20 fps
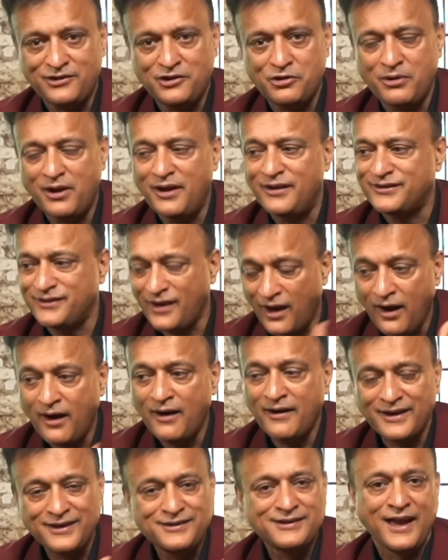to us
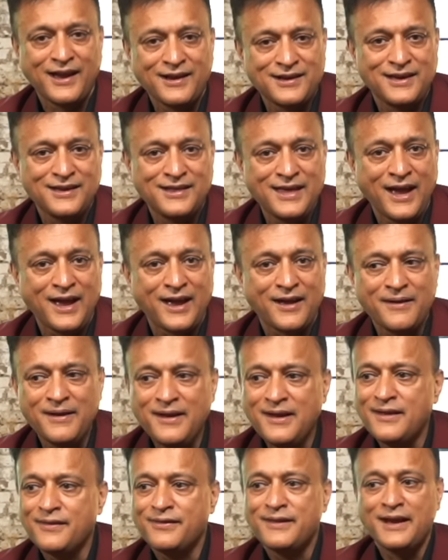are exactly that.
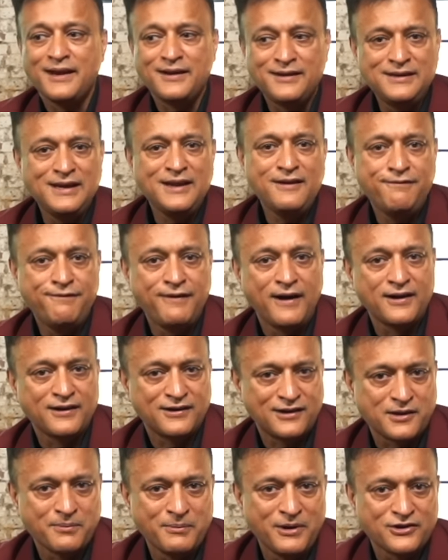They're
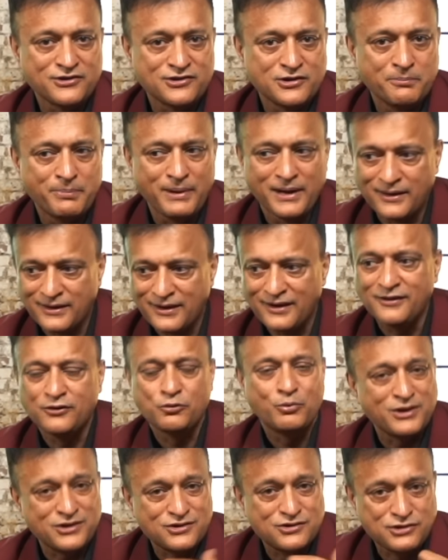defunct commercial buildings
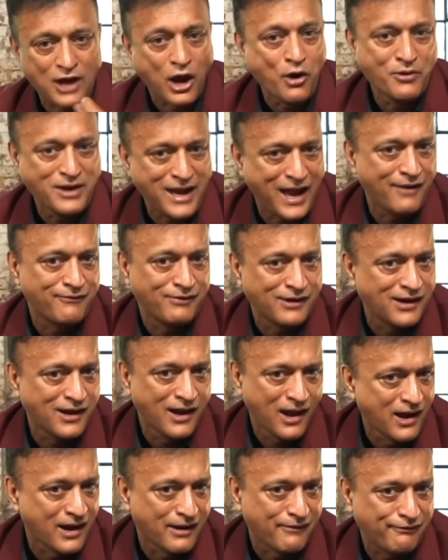which don't have a
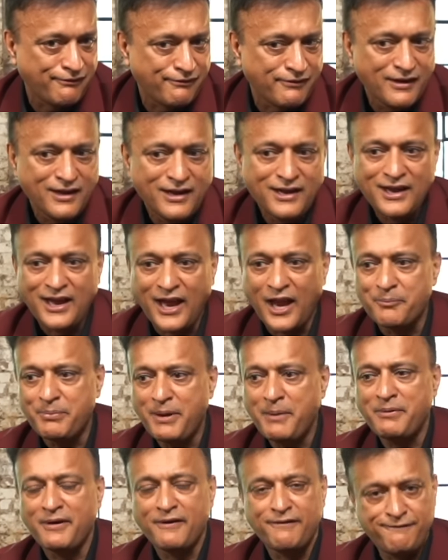life. And
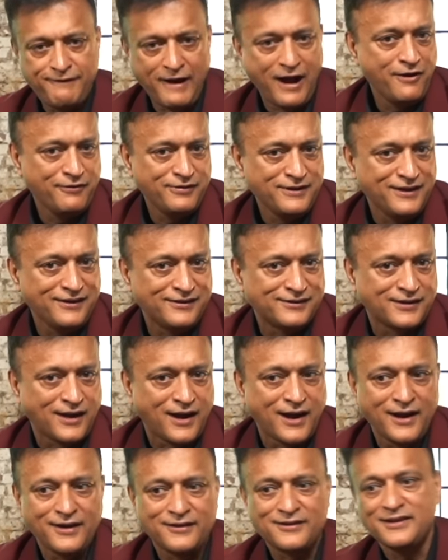people have found these
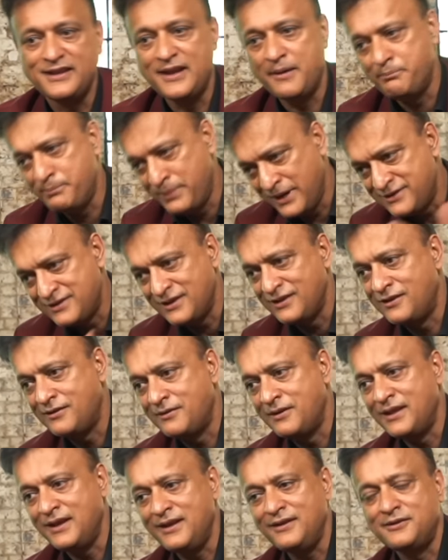sites and they're pitching
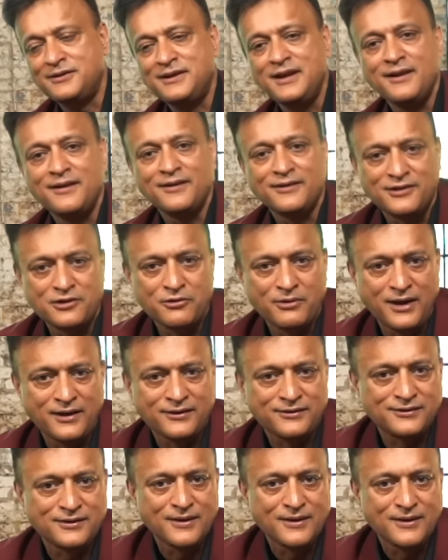these deals to us,